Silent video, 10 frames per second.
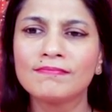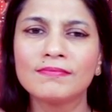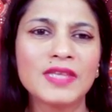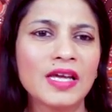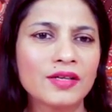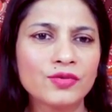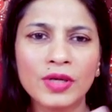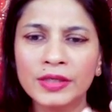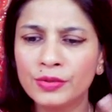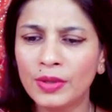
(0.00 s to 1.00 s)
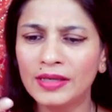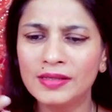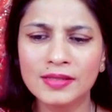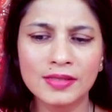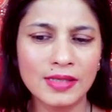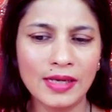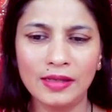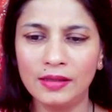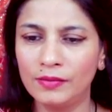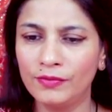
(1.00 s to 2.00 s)
they are trying to
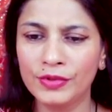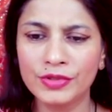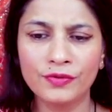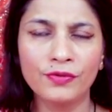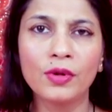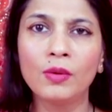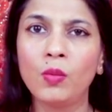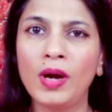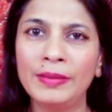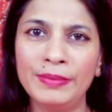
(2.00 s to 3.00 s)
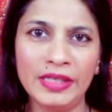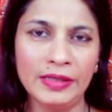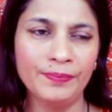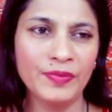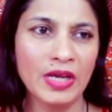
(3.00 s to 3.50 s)
understand, first of all, why me?